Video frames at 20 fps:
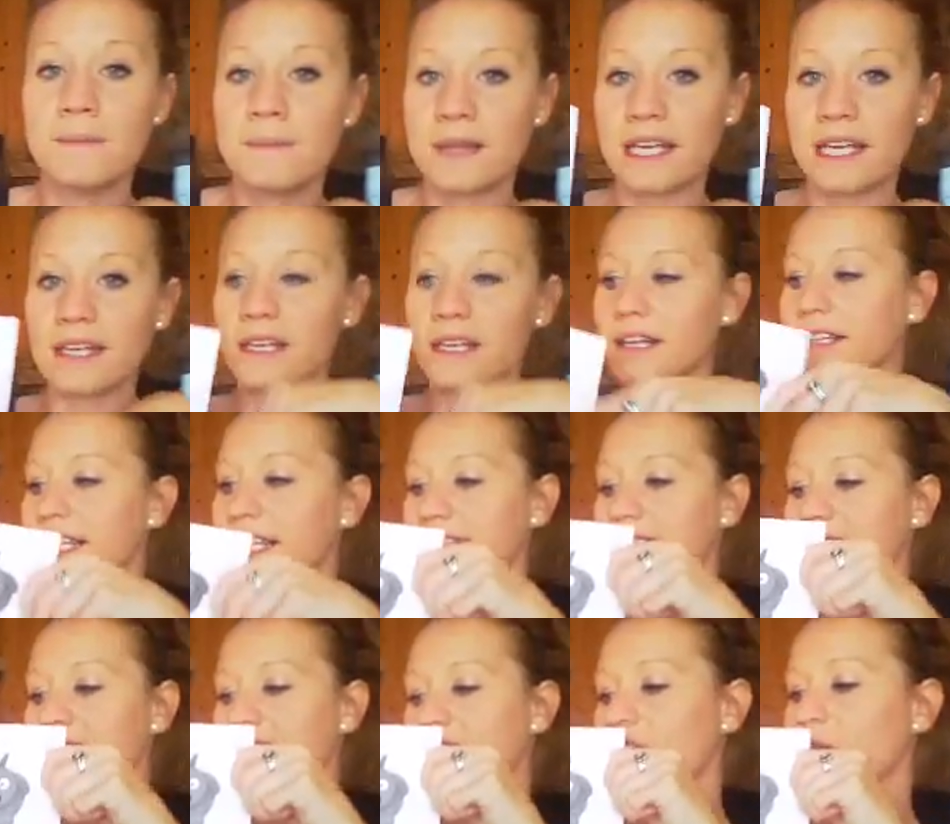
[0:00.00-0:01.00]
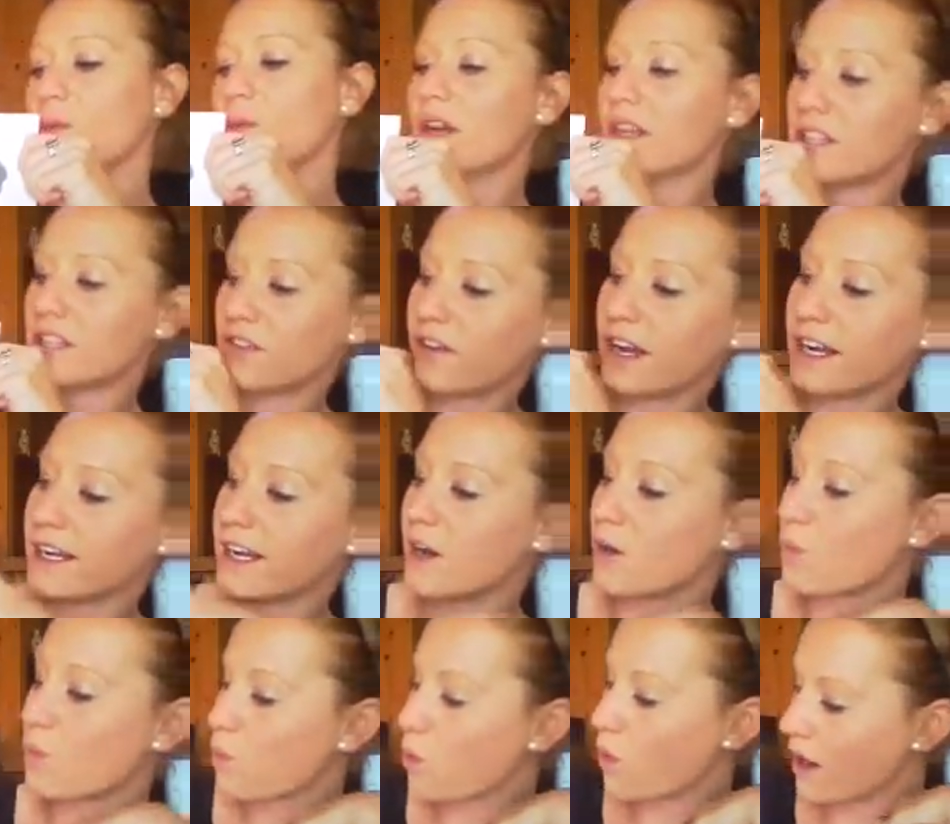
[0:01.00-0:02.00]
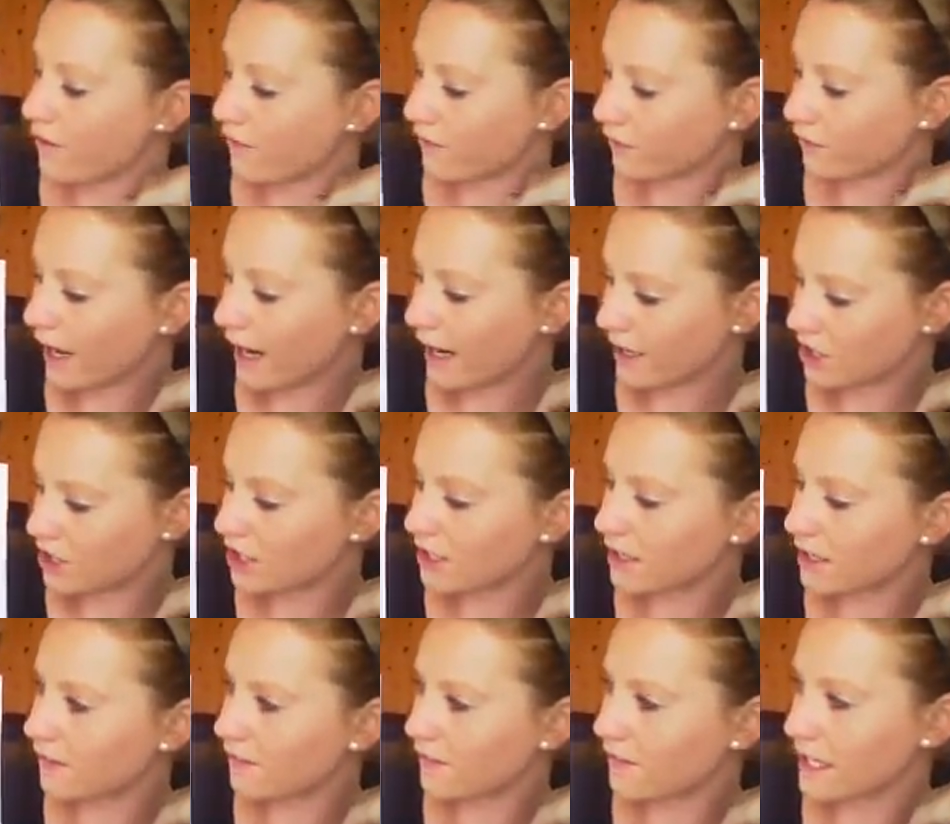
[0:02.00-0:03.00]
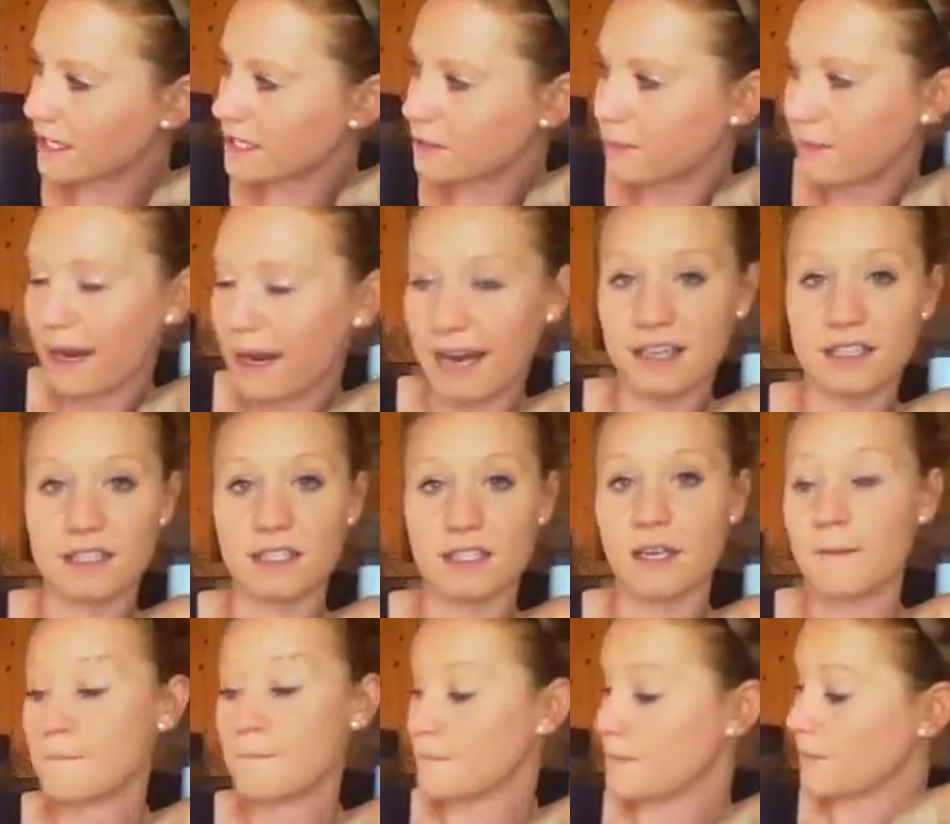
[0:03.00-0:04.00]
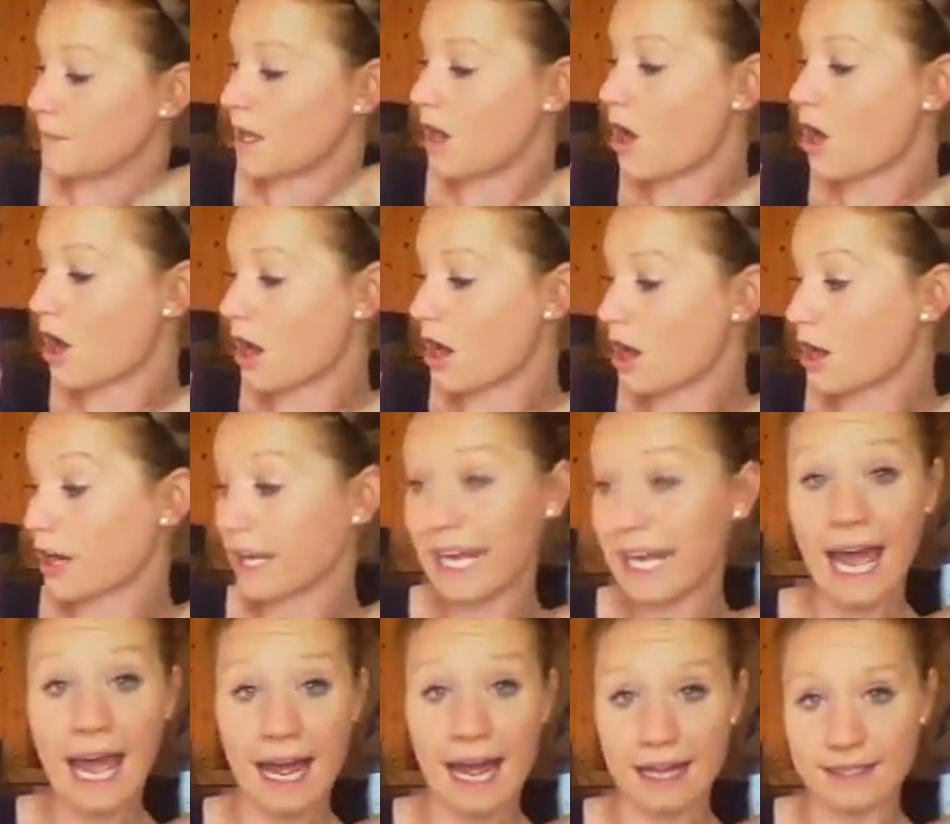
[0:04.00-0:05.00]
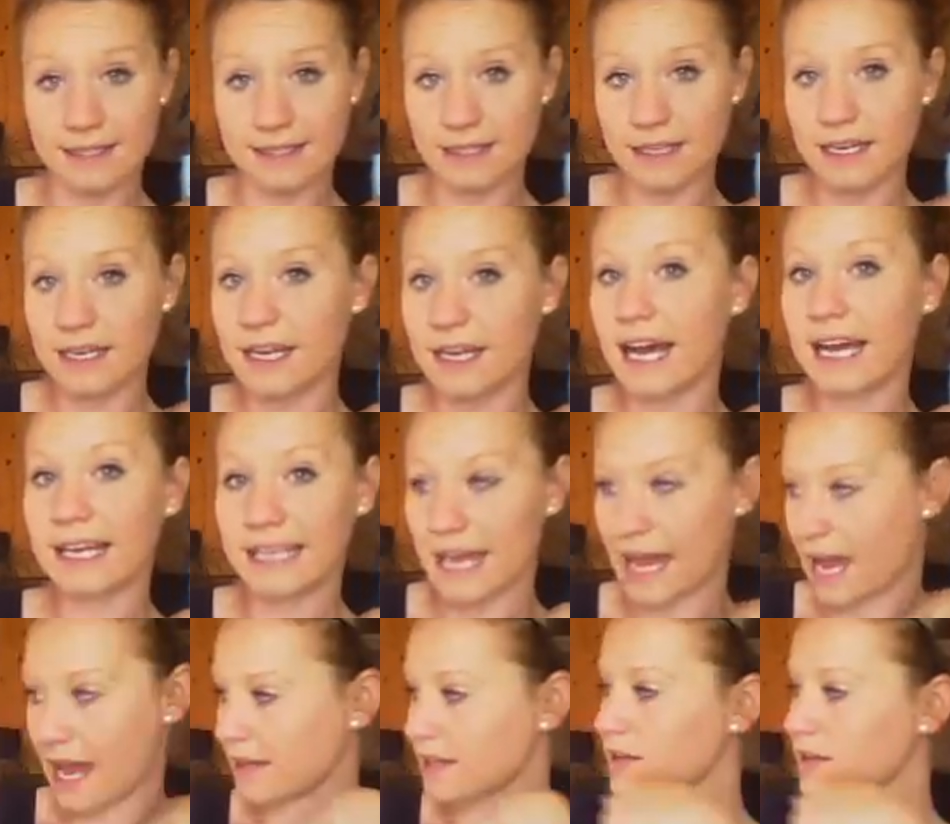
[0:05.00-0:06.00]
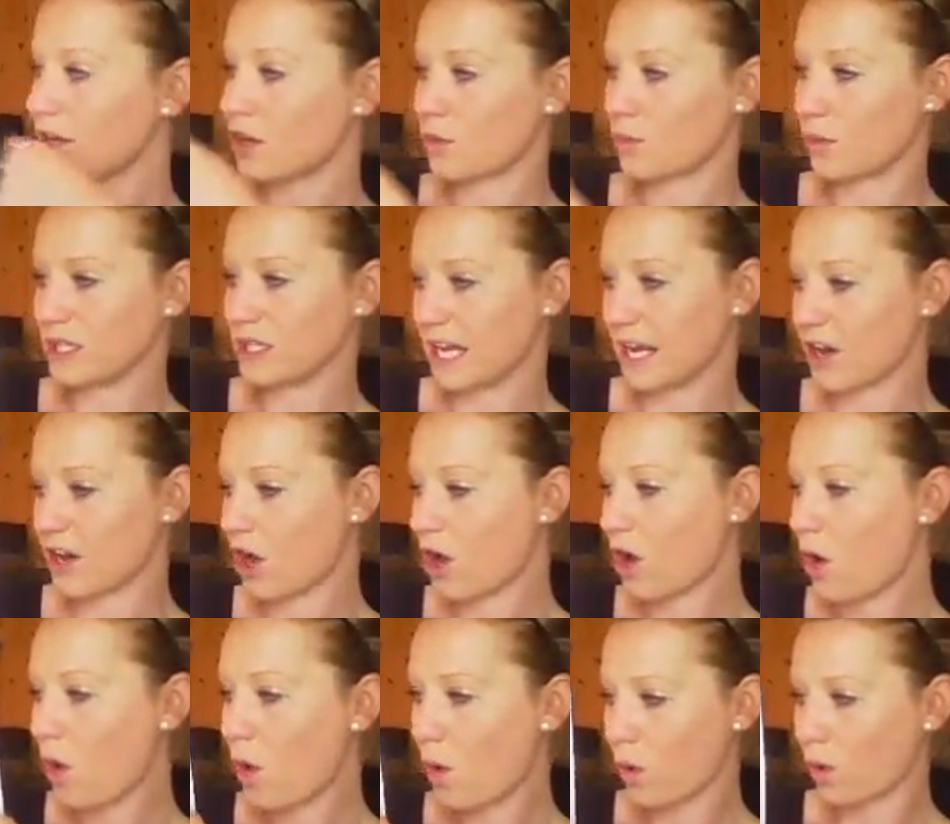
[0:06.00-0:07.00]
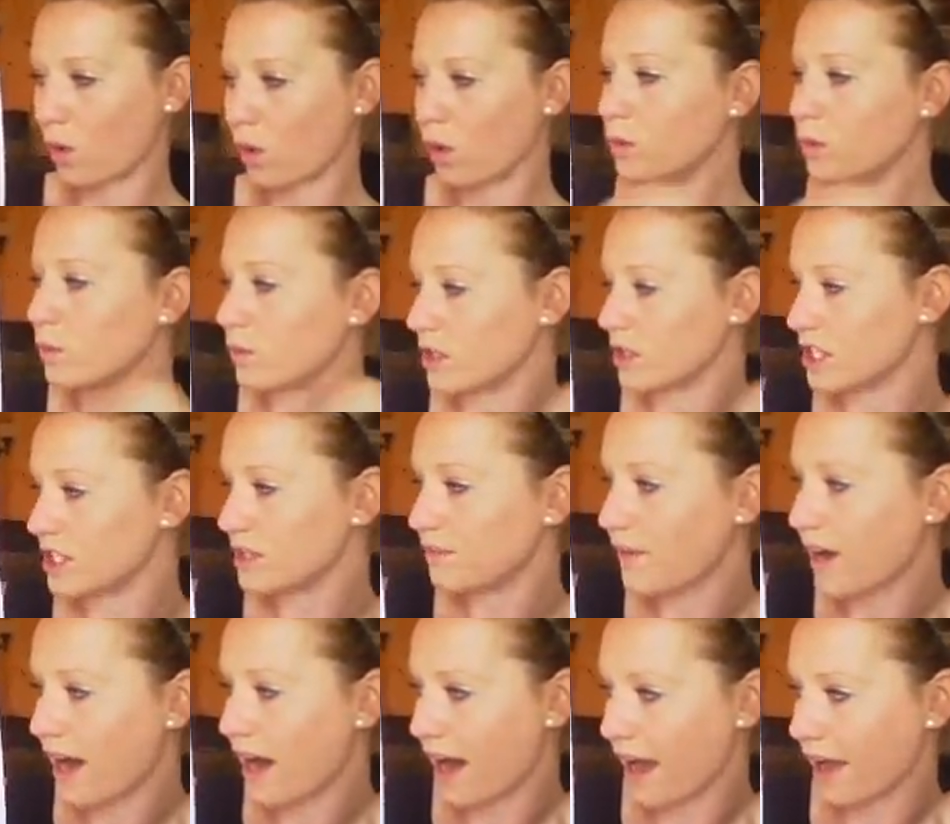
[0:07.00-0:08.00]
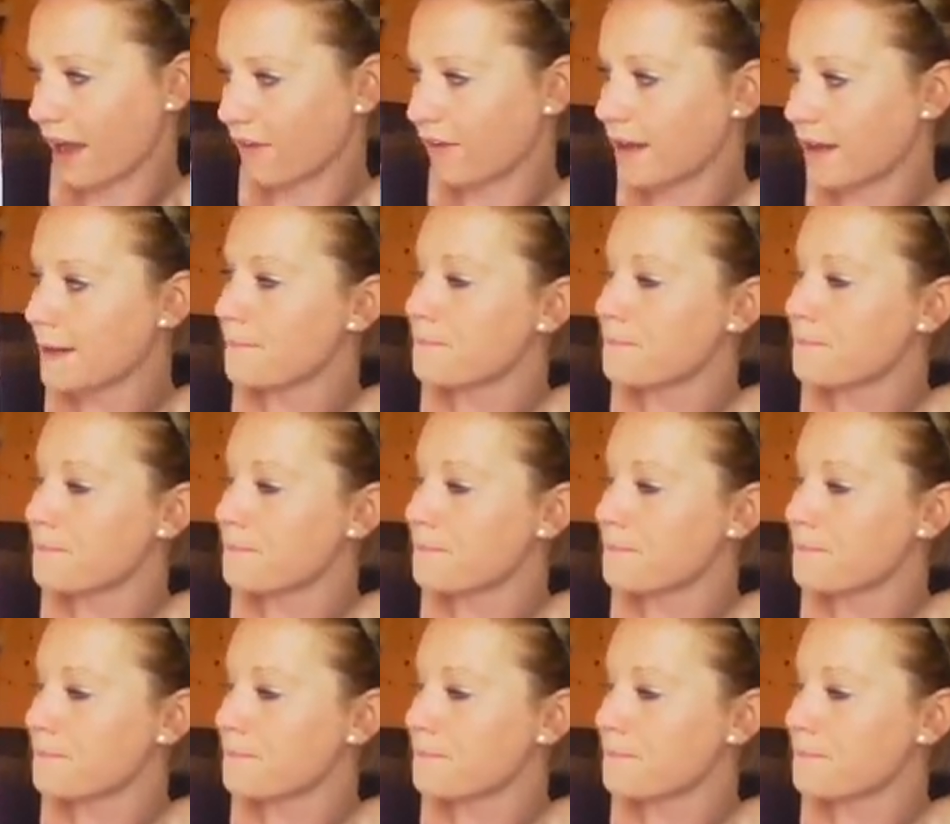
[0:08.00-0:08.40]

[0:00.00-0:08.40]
Then let's say you wanted to find out what fraction of these pets are cats. Again, we take our whole, which is 5,